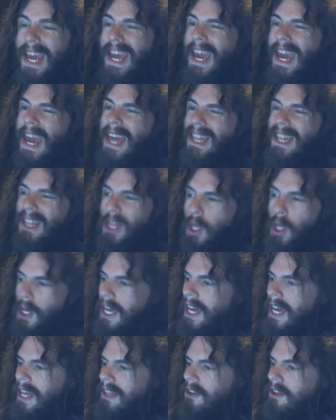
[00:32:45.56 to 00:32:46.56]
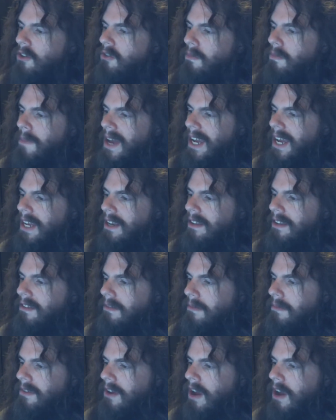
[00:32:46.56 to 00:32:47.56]
And looking at those
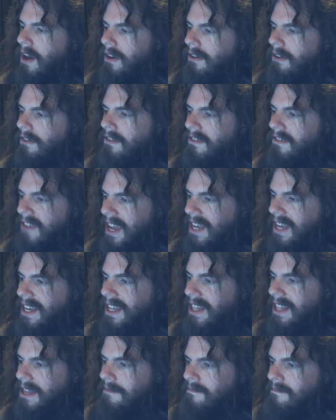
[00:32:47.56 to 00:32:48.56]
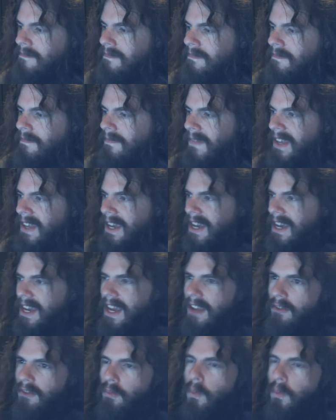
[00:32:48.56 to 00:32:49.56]
mechanisms and understanding them
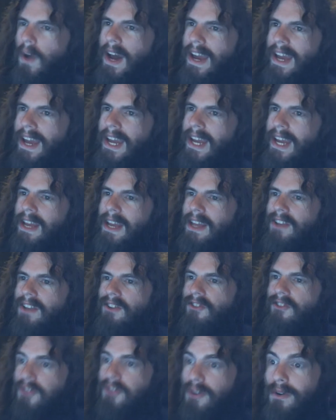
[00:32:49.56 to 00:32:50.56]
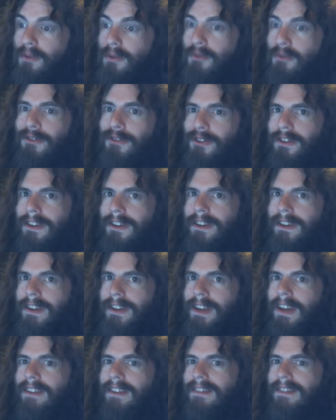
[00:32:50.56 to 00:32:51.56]
is why truth
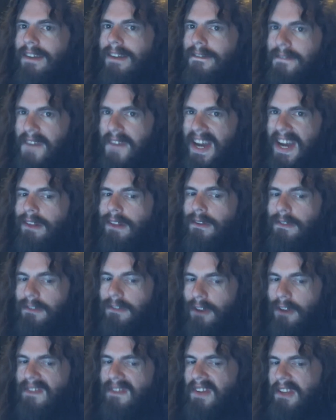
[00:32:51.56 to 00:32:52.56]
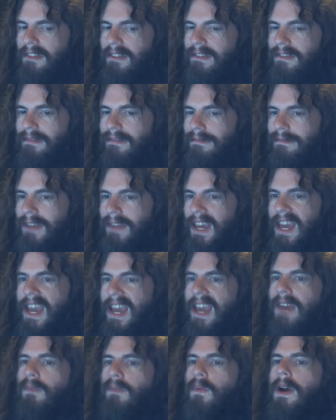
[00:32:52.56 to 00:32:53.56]
is a vital service
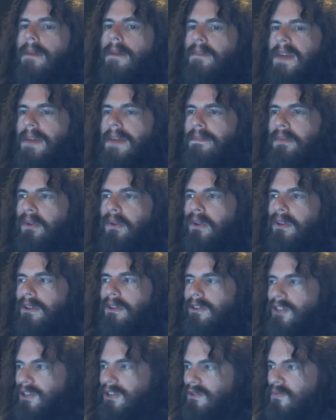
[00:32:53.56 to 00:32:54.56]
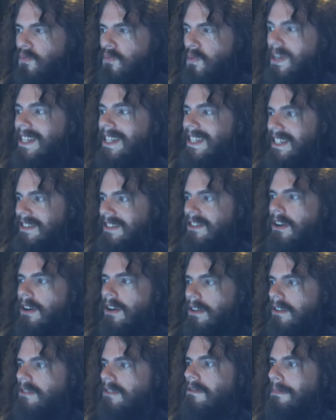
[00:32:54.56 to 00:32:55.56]
and why people should really
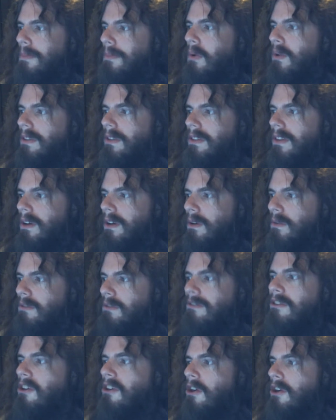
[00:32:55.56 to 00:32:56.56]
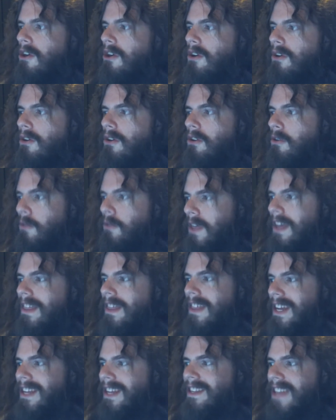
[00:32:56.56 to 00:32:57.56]
start to support those who they
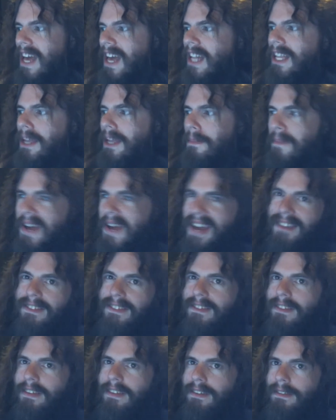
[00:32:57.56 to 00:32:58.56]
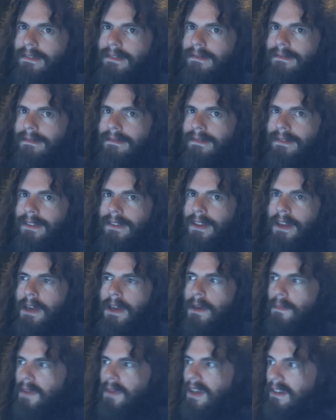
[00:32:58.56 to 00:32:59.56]
think tell it best.
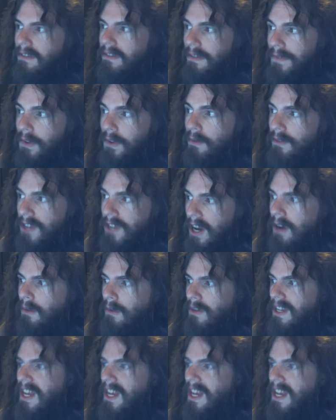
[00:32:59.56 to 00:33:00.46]
Because if you don't,